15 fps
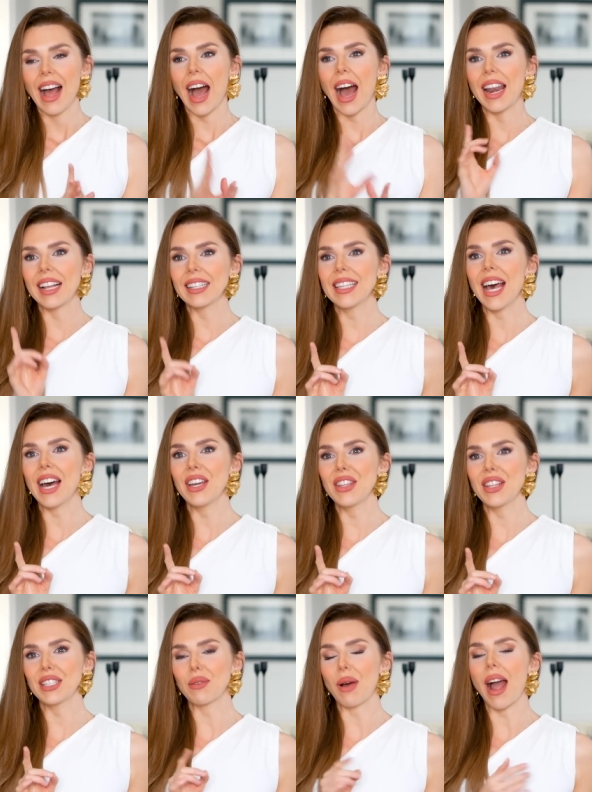And I'll tell you
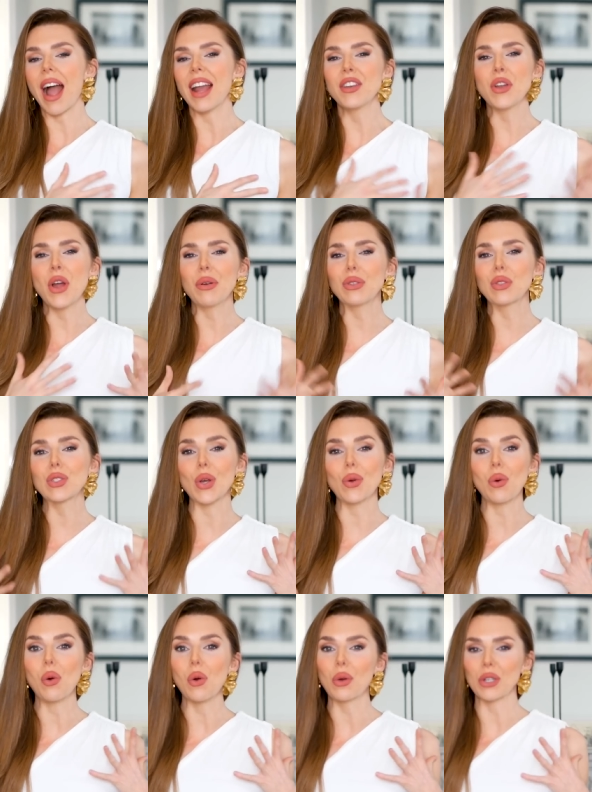this, I know it's so
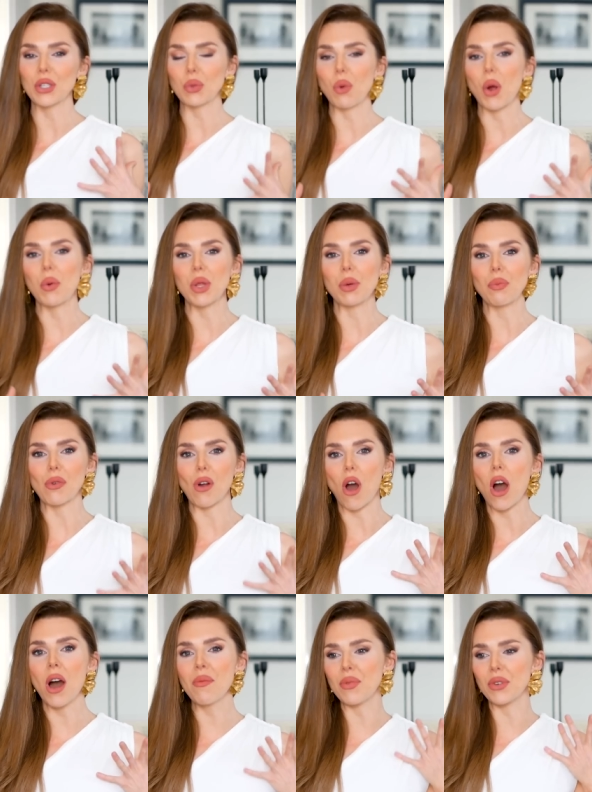awkward to wear with a
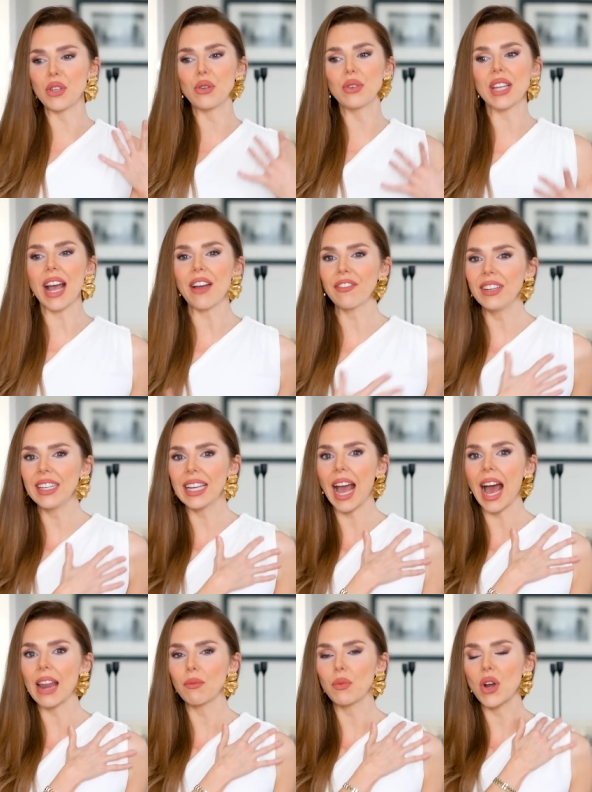bra, but you definitely
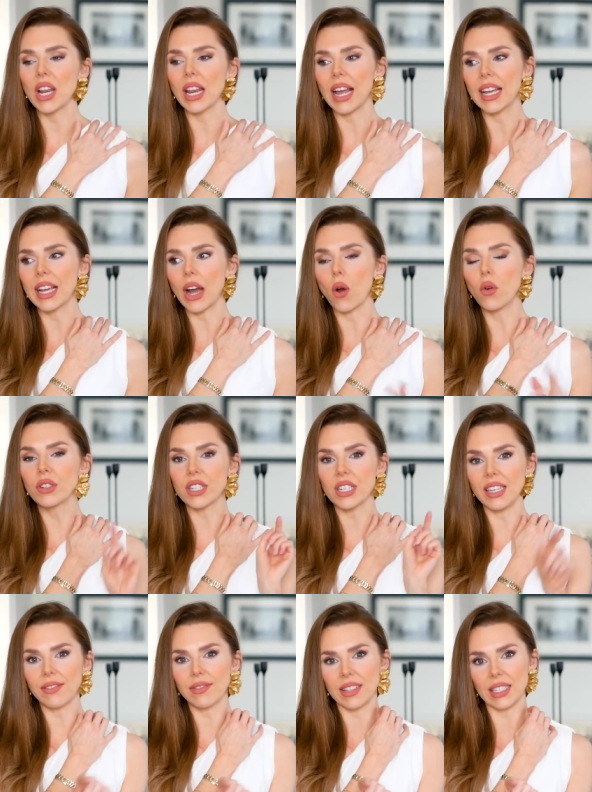can wear, like,
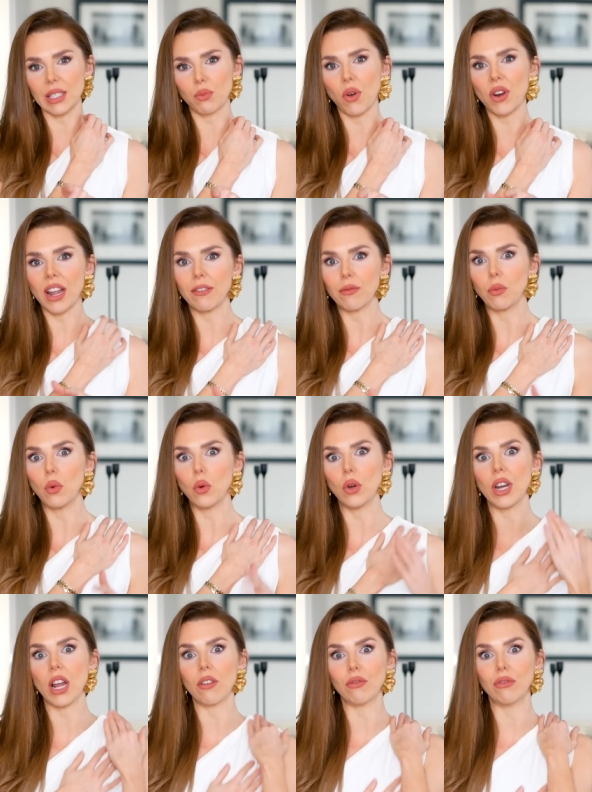underneath this one, I've
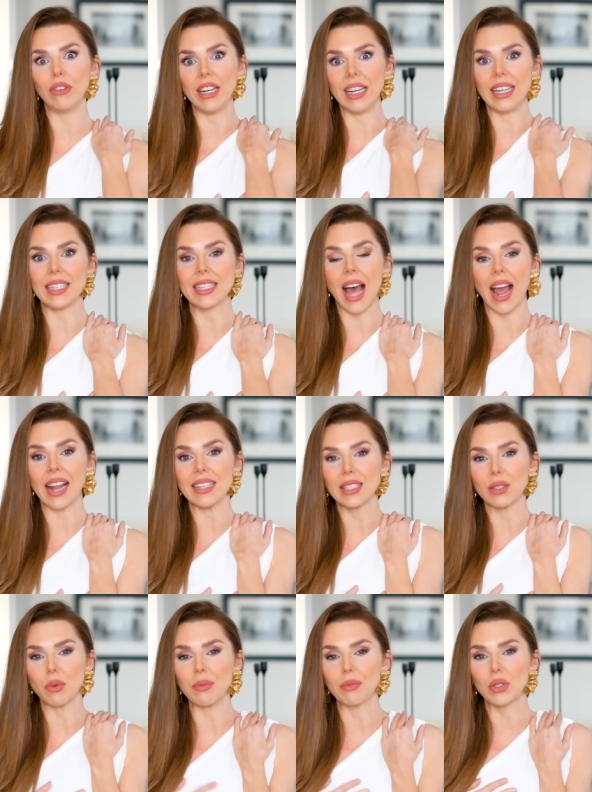worn a really tight
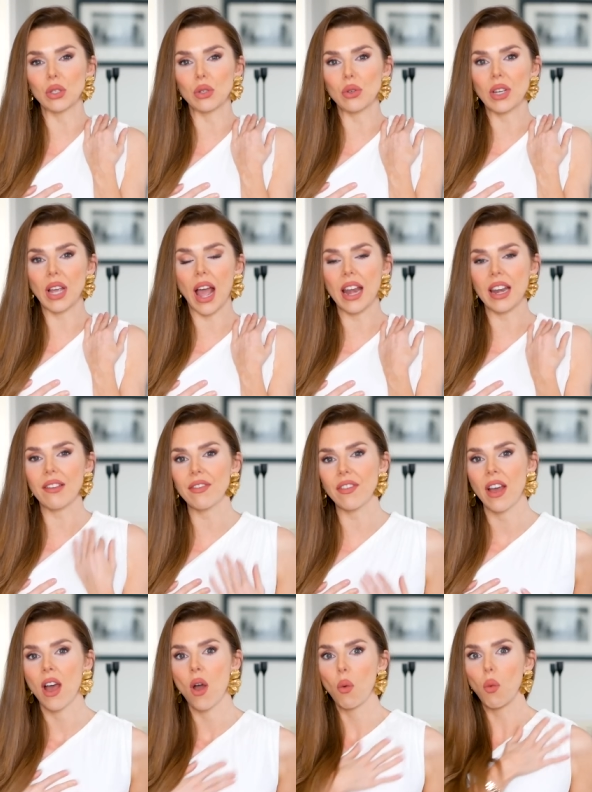swimsuit, kind of
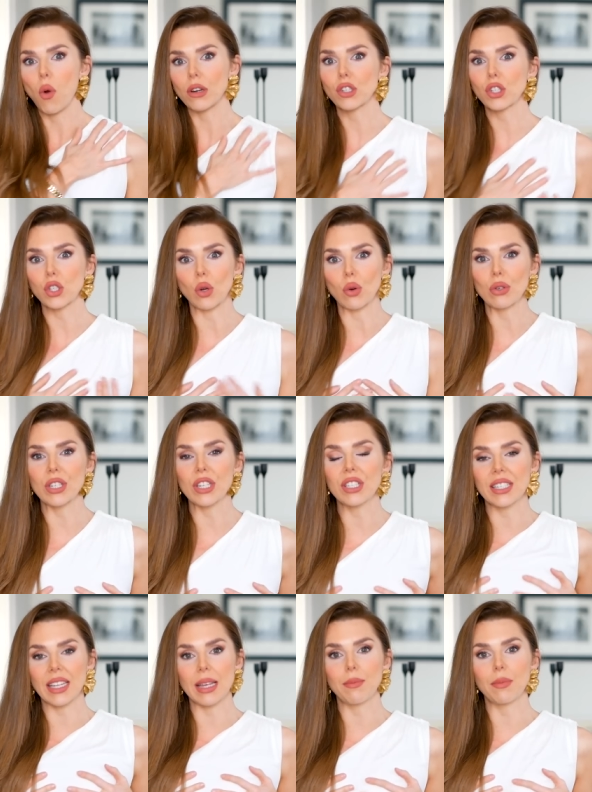one shoulder
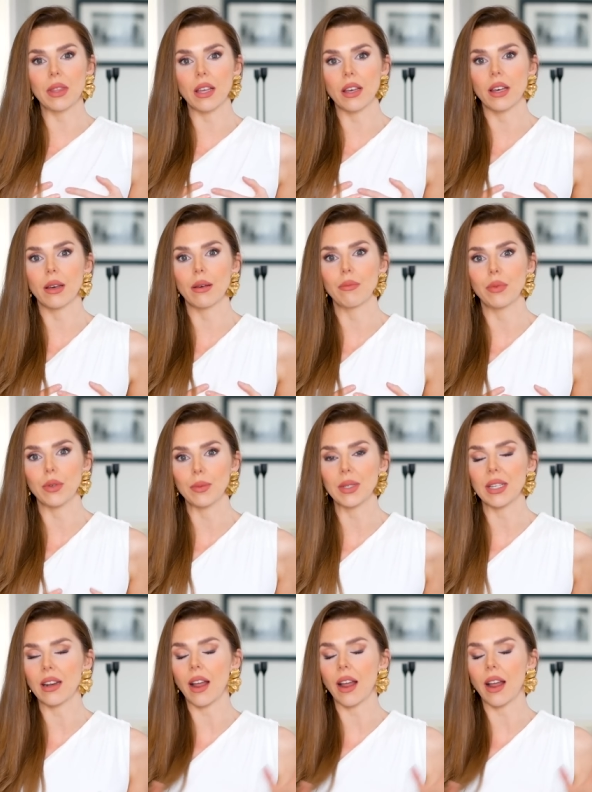to keep the boobs in.